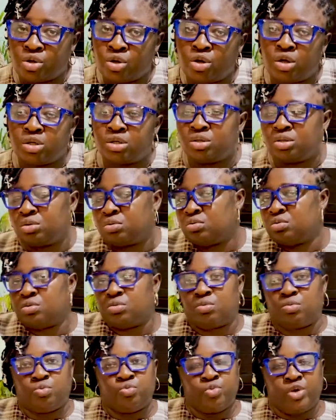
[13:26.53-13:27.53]
God
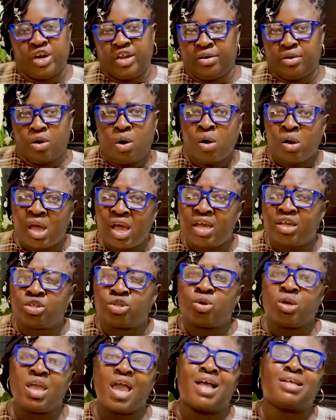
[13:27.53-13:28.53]
willing. Okay,
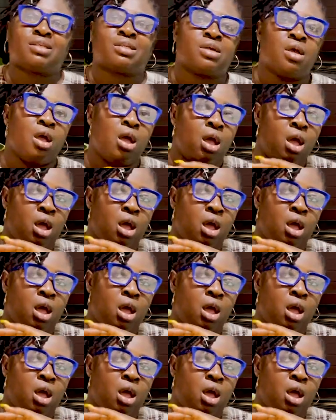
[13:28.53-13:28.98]
so yes,